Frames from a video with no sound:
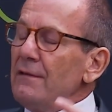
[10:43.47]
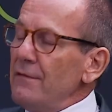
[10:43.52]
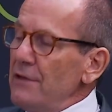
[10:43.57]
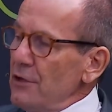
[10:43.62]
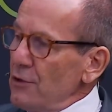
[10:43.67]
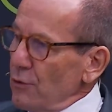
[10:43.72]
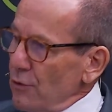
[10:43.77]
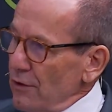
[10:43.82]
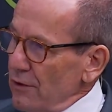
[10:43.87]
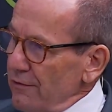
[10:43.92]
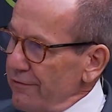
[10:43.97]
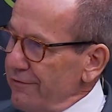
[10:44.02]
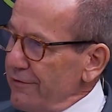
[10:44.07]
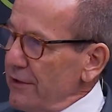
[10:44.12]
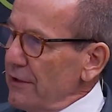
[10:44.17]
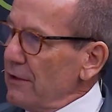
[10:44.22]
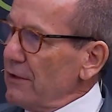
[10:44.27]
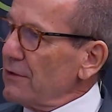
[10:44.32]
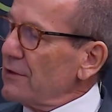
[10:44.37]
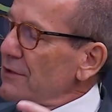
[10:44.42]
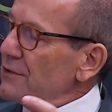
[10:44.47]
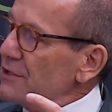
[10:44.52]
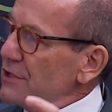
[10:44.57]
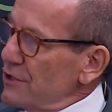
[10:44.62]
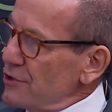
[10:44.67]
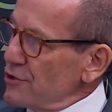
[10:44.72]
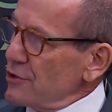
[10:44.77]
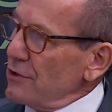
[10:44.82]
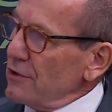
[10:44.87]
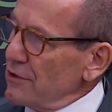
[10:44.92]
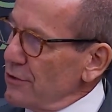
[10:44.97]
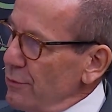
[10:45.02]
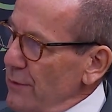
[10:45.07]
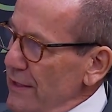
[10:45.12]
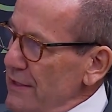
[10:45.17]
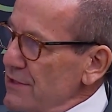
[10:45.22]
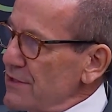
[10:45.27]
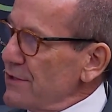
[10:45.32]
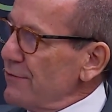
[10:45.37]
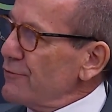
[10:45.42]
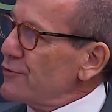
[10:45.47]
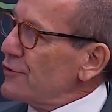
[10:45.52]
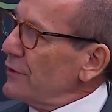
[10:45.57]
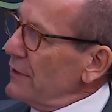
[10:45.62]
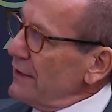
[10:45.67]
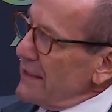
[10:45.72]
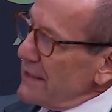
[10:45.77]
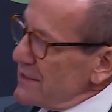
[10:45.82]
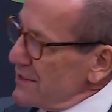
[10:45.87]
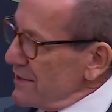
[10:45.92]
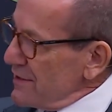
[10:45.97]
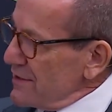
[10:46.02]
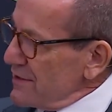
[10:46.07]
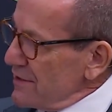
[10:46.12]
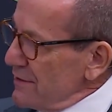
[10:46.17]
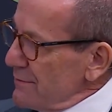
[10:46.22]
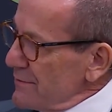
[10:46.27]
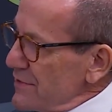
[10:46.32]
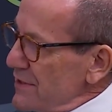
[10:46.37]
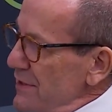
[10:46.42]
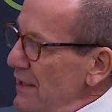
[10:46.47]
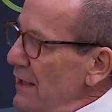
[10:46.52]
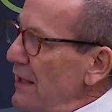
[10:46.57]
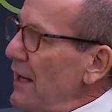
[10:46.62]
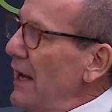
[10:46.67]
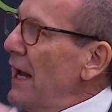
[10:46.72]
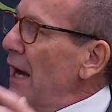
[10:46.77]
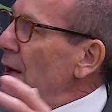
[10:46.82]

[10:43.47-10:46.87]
in the oil field, digital twins of drilling systems